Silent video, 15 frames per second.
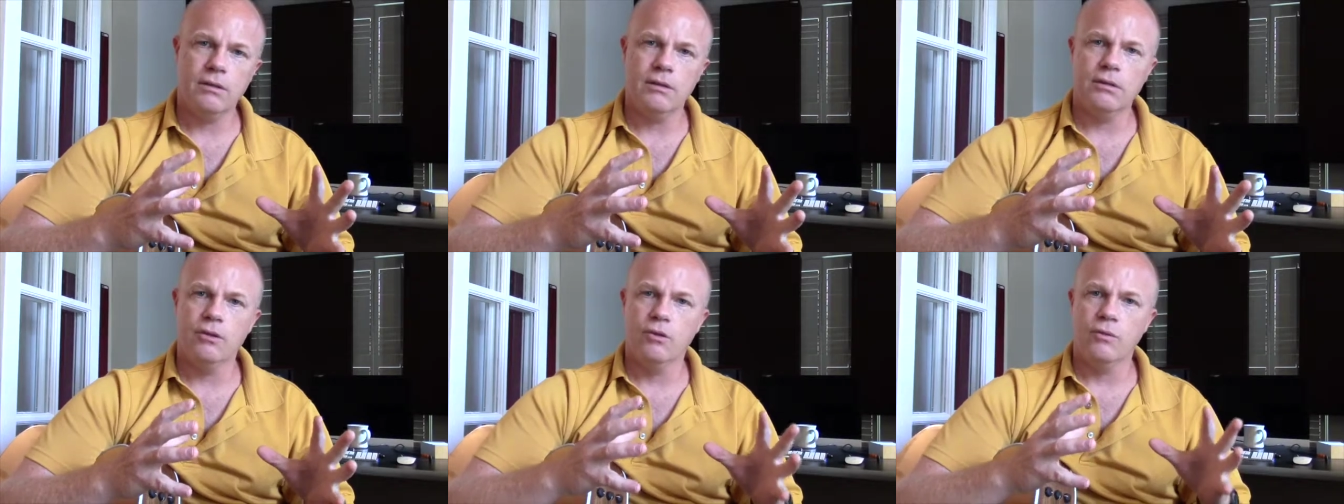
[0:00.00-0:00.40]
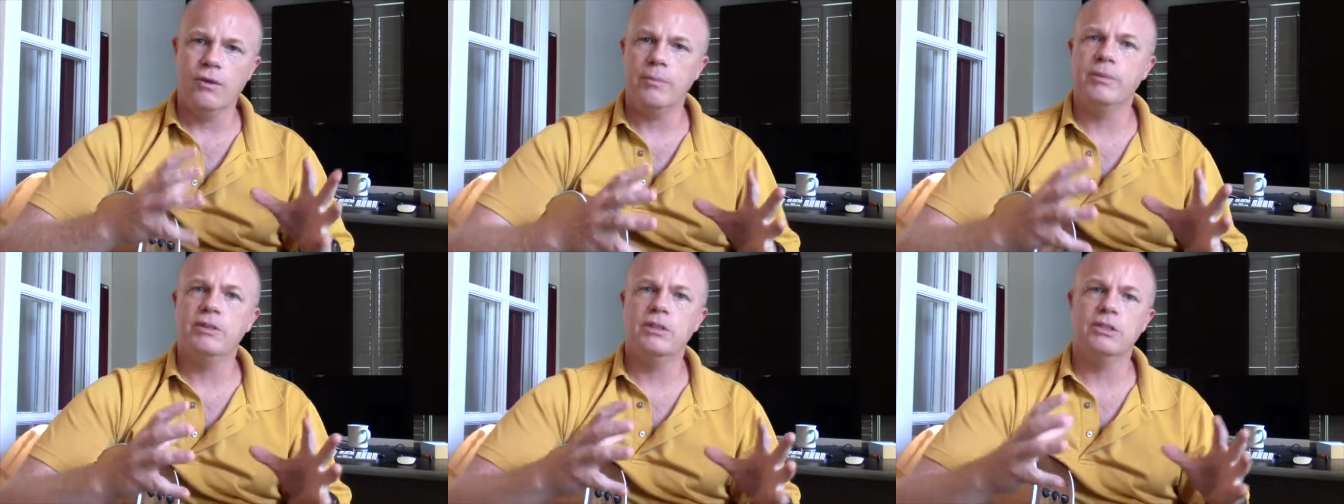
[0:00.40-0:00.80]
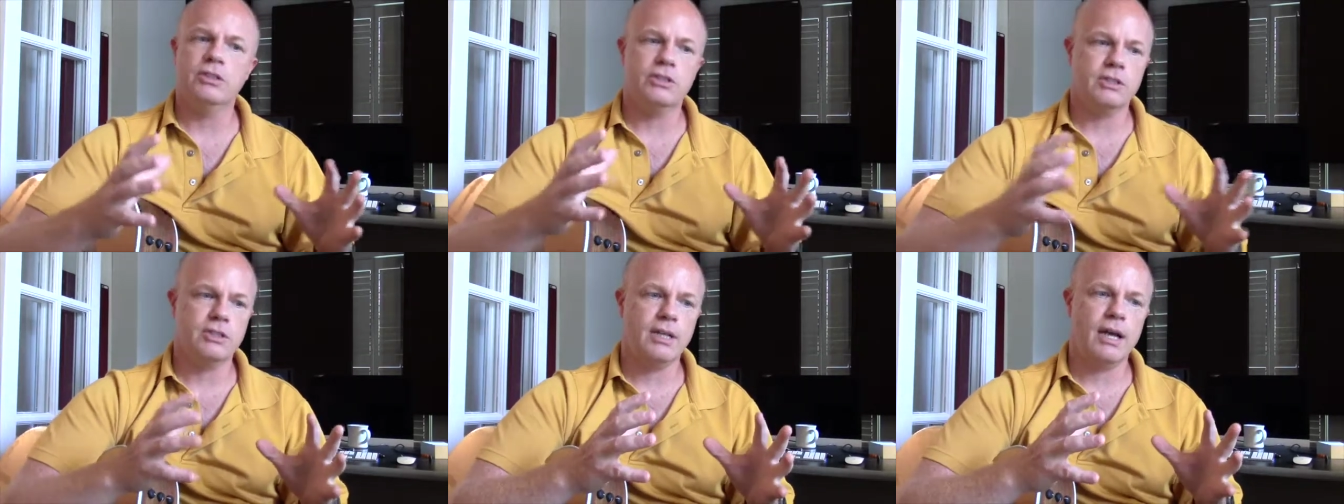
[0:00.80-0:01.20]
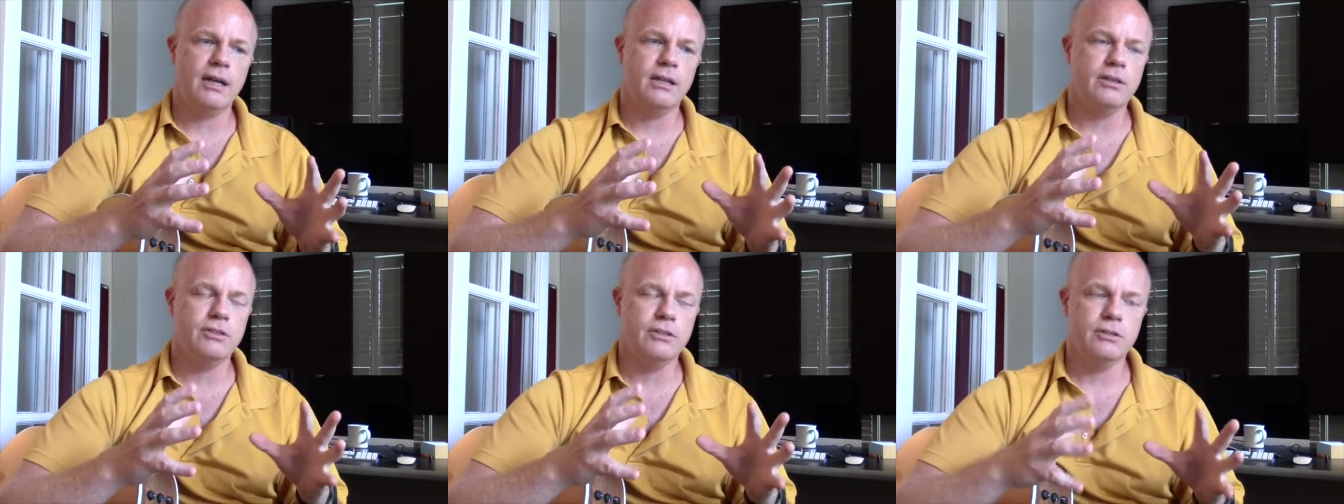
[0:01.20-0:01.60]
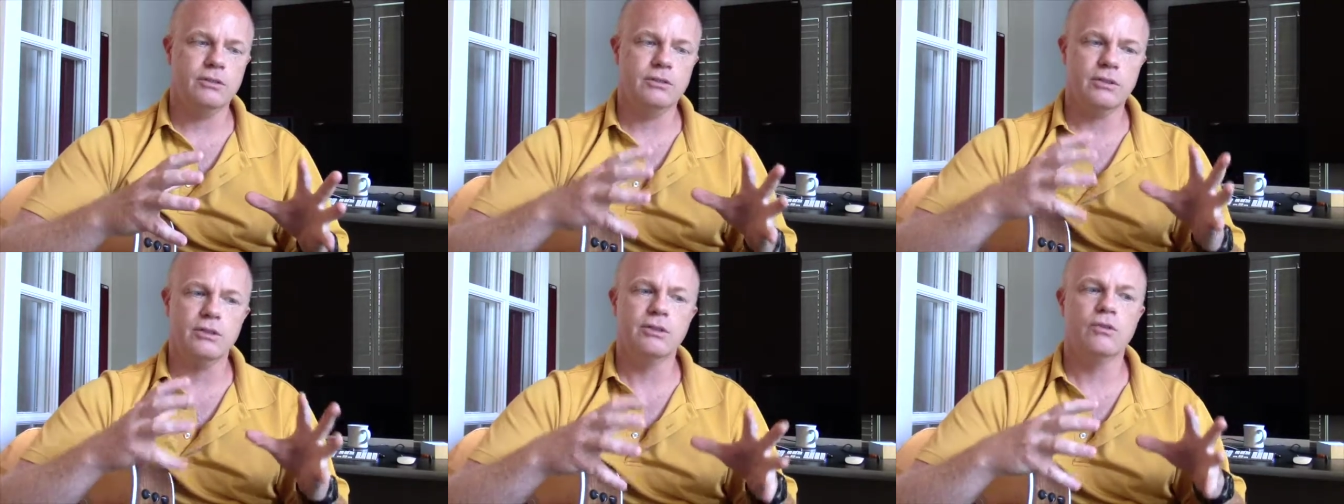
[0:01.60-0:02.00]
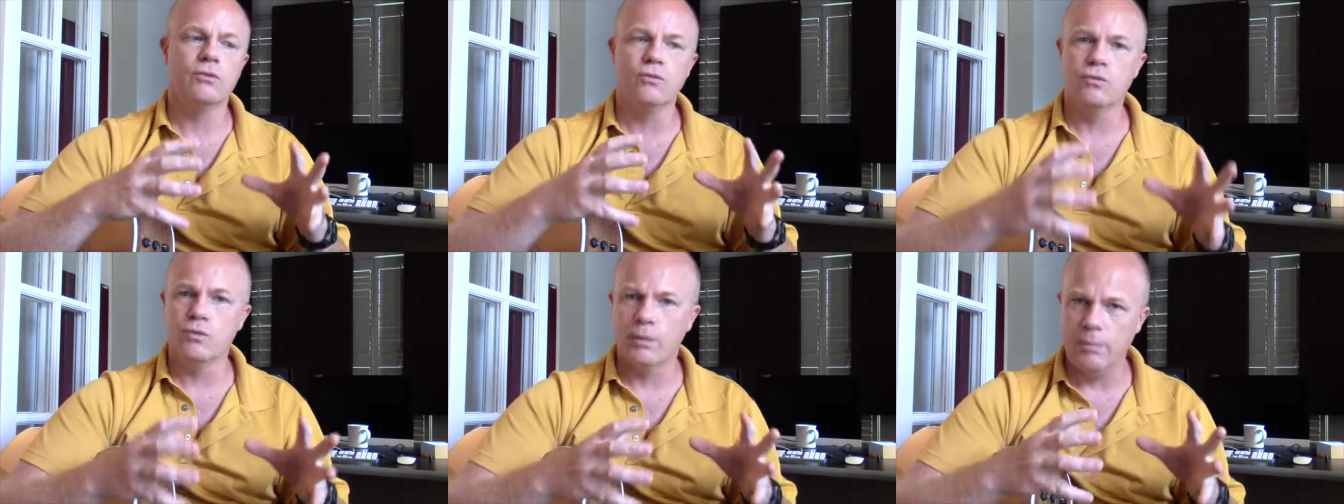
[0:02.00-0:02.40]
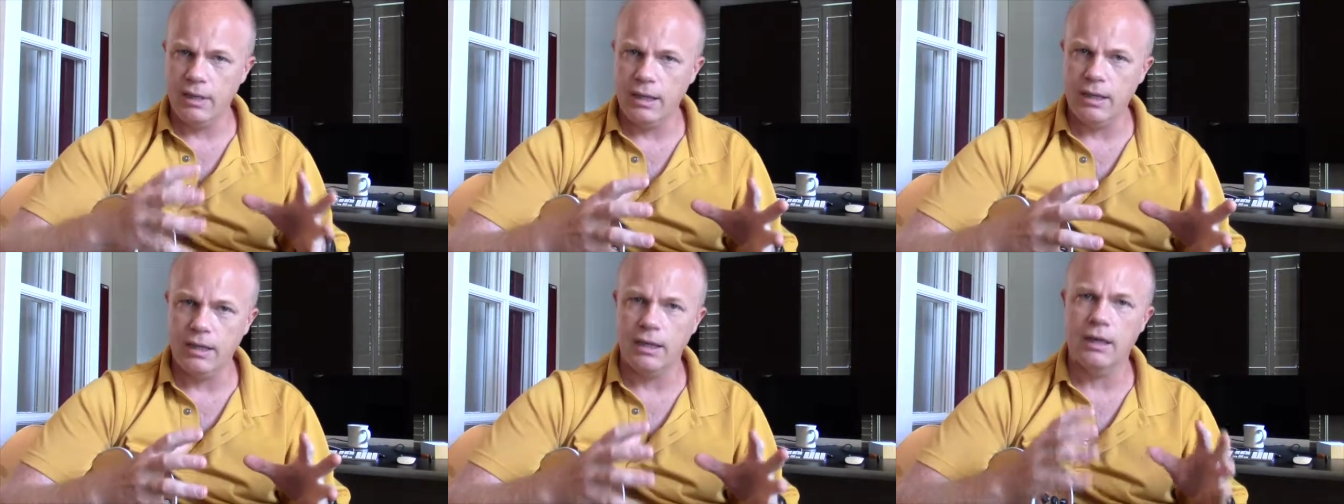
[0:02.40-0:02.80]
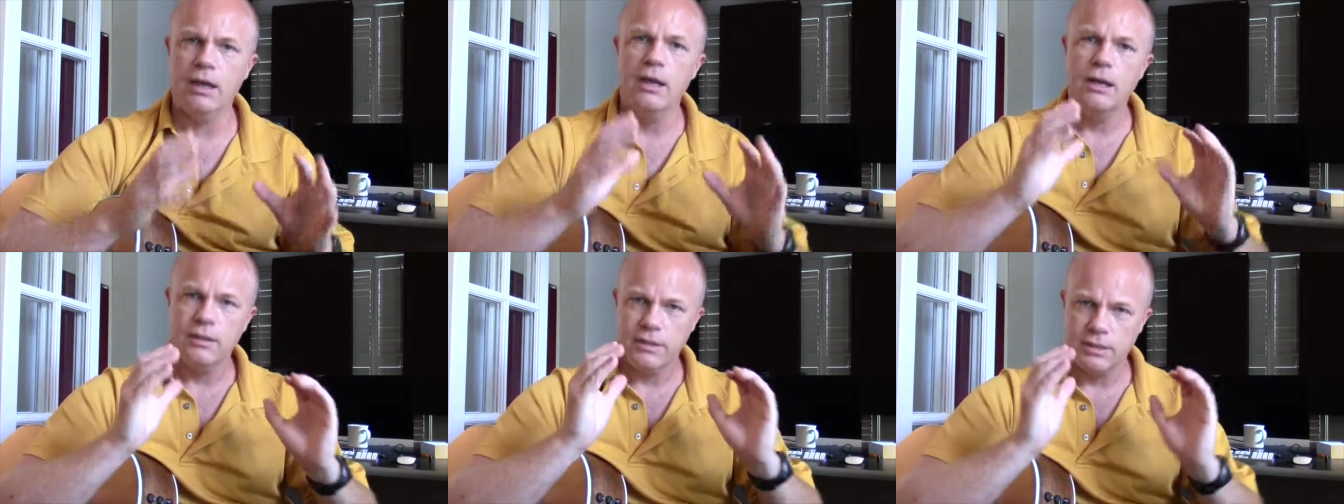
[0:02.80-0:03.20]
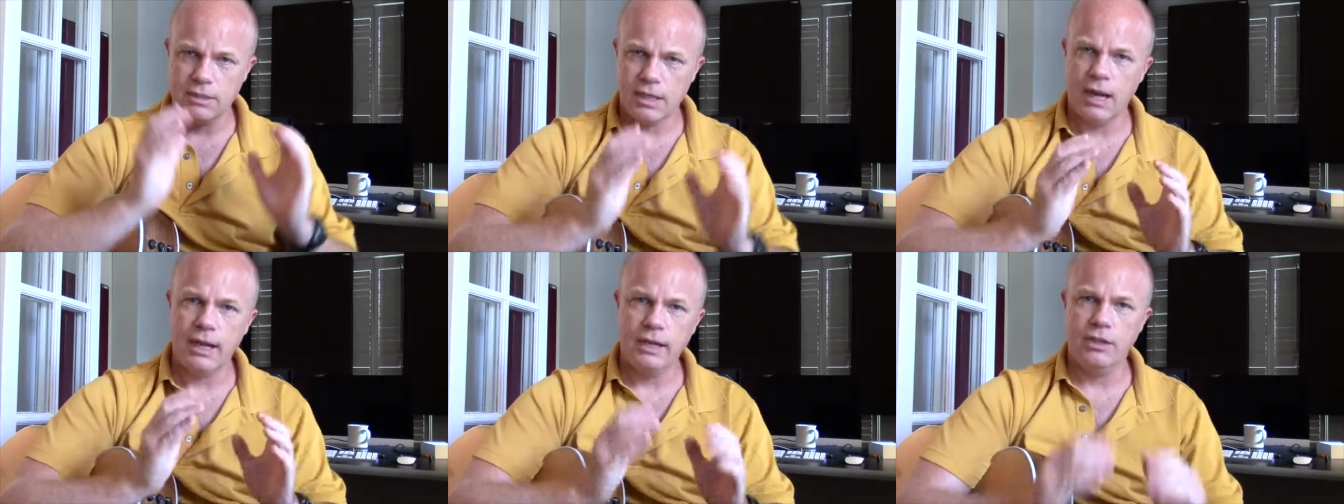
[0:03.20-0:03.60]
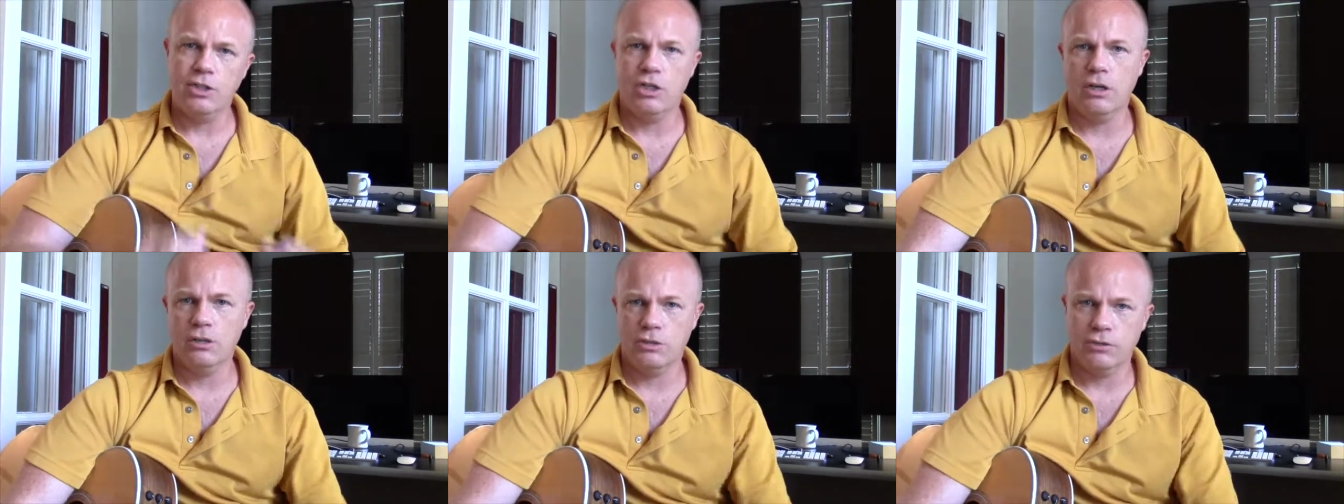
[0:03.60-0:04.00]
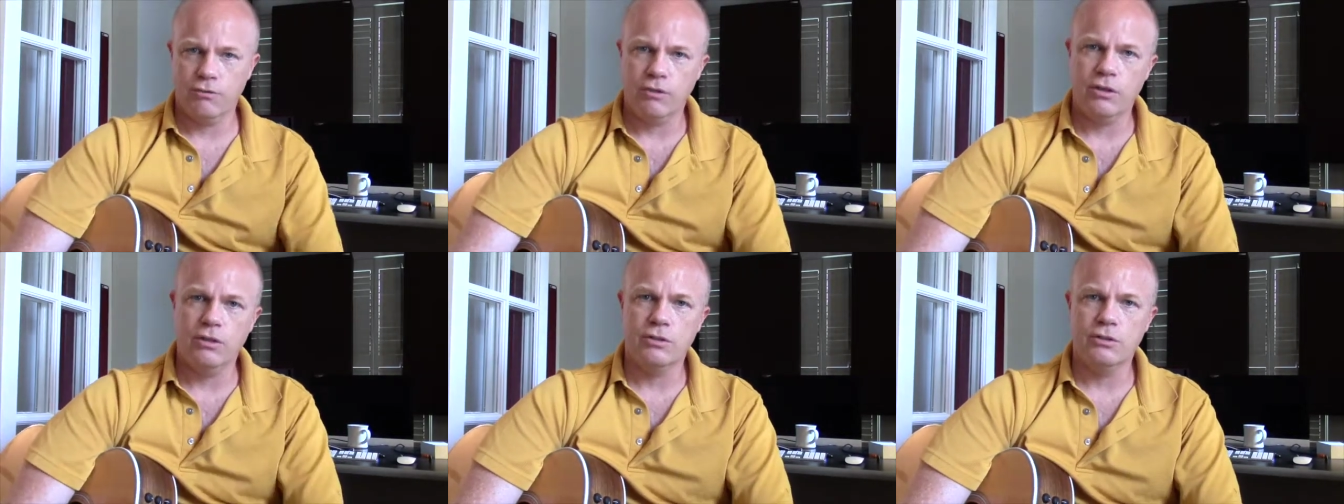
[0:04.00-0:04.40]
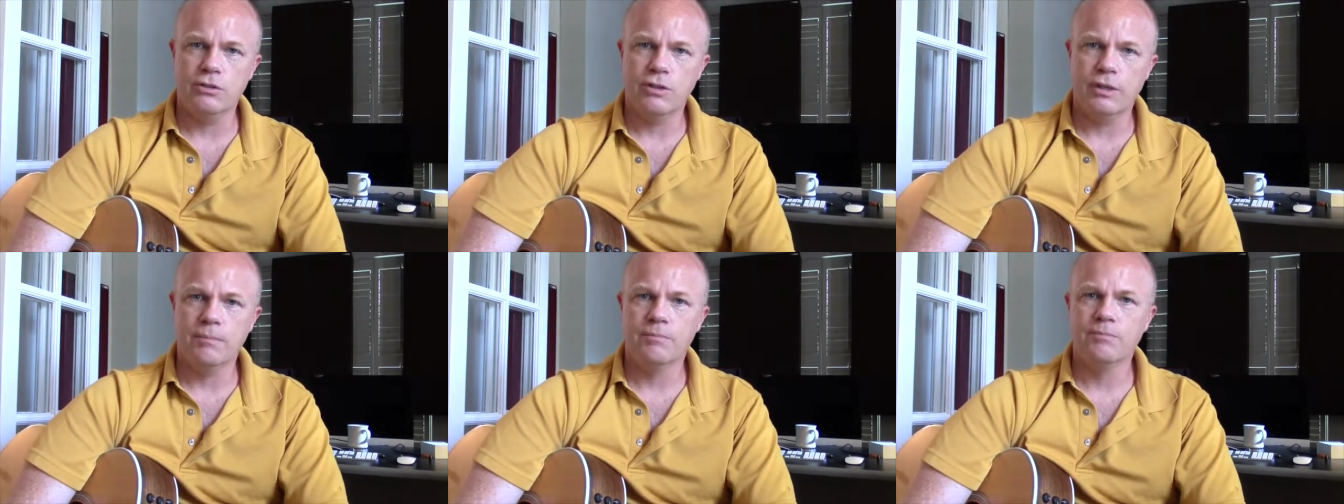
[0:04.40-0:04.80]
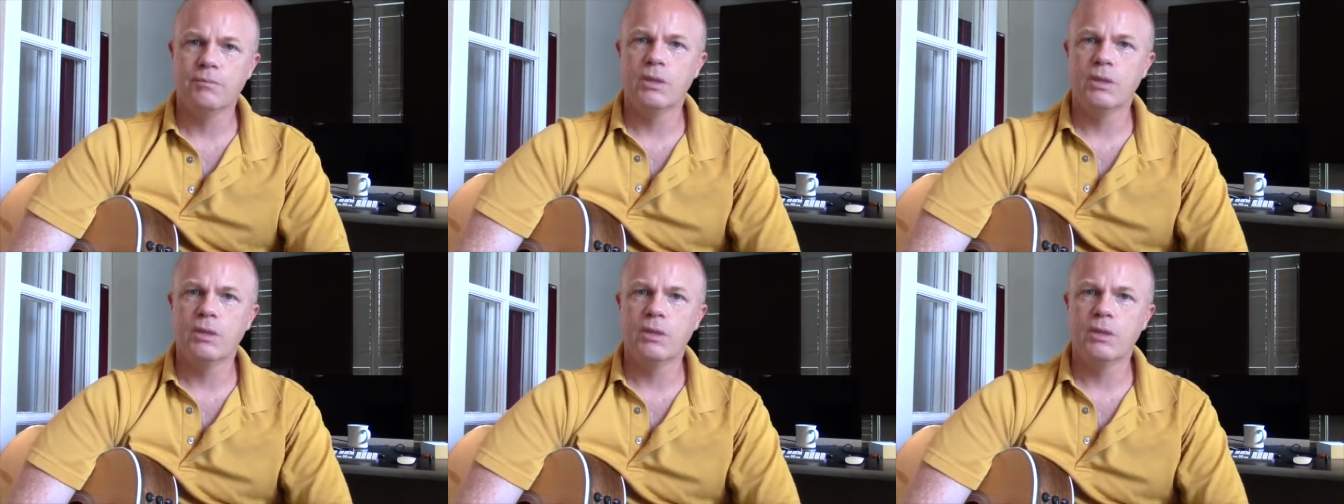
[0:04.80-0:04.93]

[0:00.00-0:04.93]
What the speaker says: your repetitions down into so that you're repeating the tiny chunks of what you're doing.